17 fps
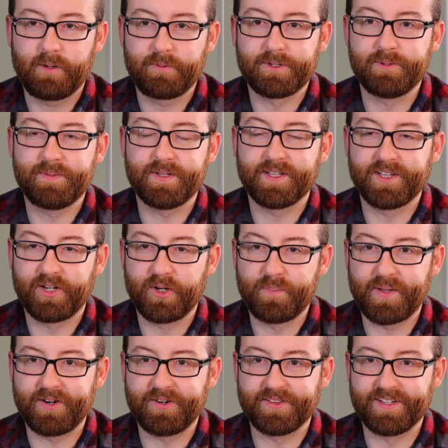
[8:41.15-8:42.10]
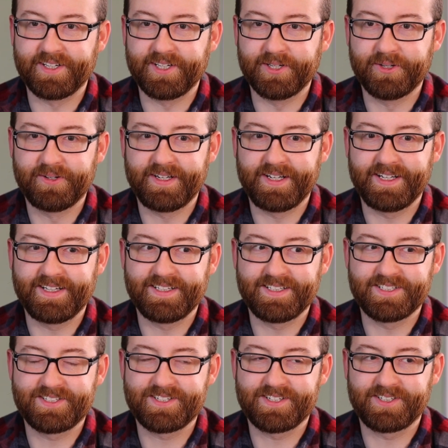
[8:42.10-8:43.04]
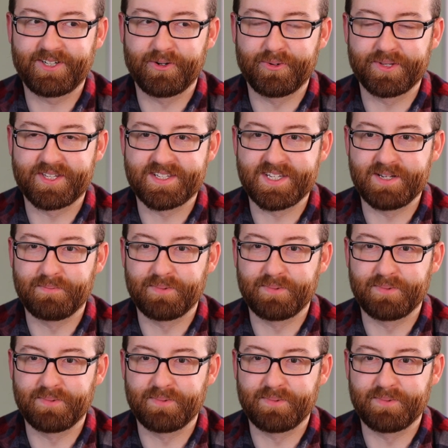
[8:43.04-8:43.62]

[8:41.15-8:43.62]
I'm going to be a little better than you and go with a C+.